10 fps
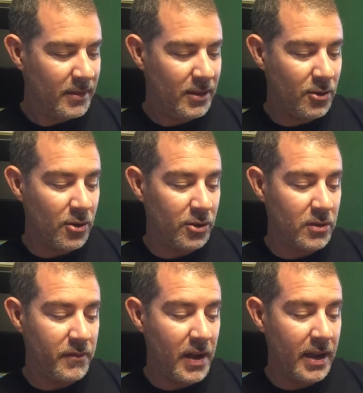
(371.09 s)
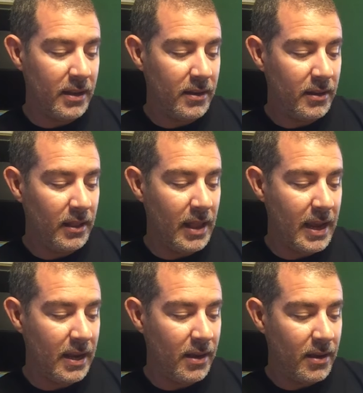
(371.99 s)
You can also find
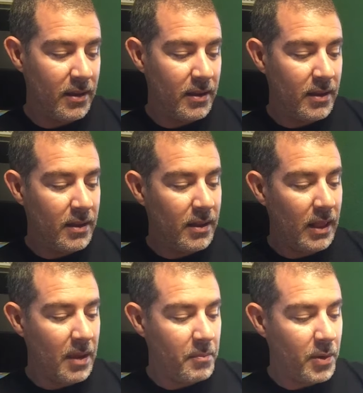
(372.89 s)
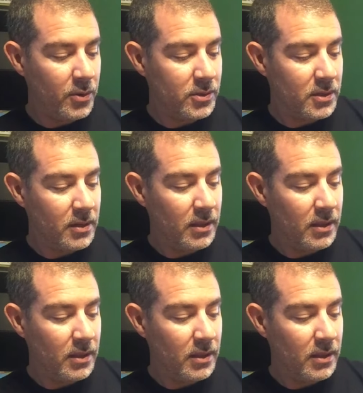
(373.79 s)
lane, lamppost,